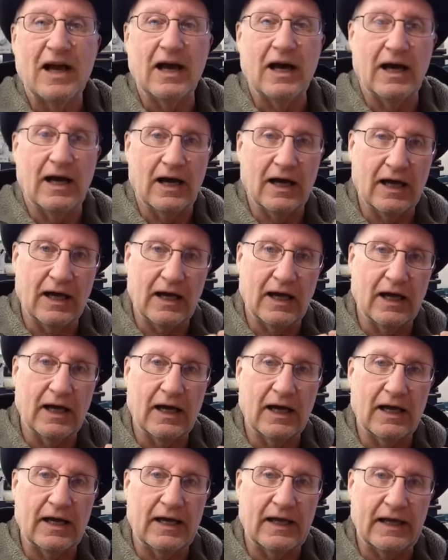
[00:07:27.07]

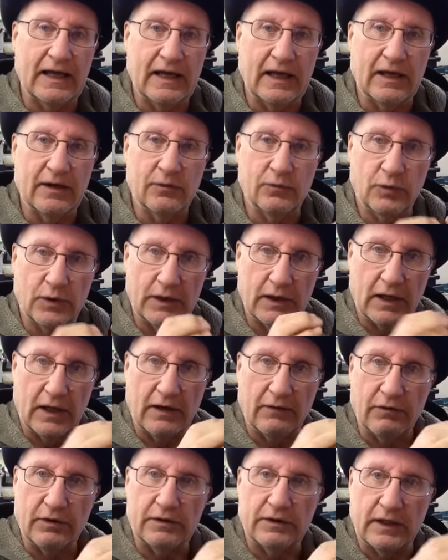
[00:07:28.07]
And we got
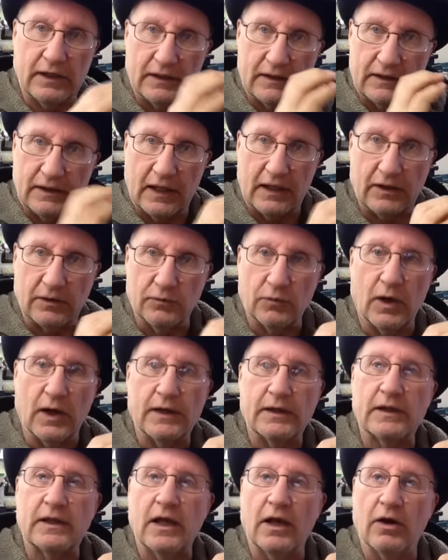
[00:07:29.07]
everything taken
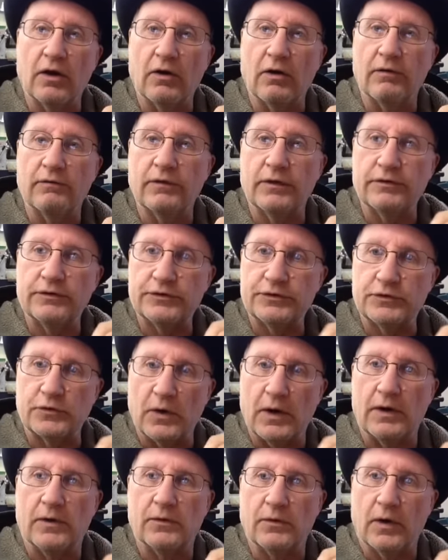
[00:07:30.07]
right care of and
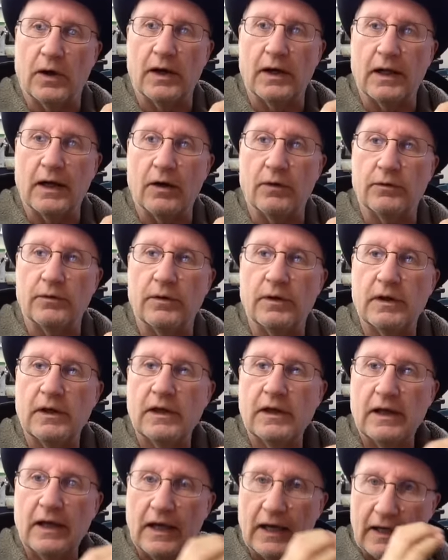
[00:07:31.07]
straightened right out
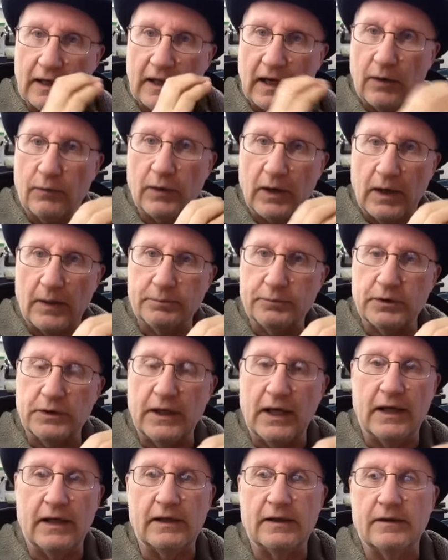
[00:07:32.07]
and got right up to
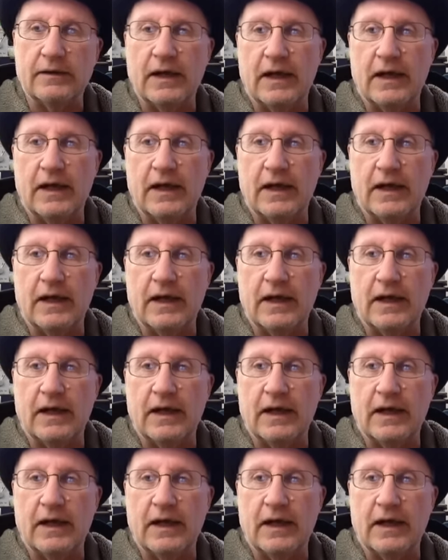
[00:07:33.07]
date.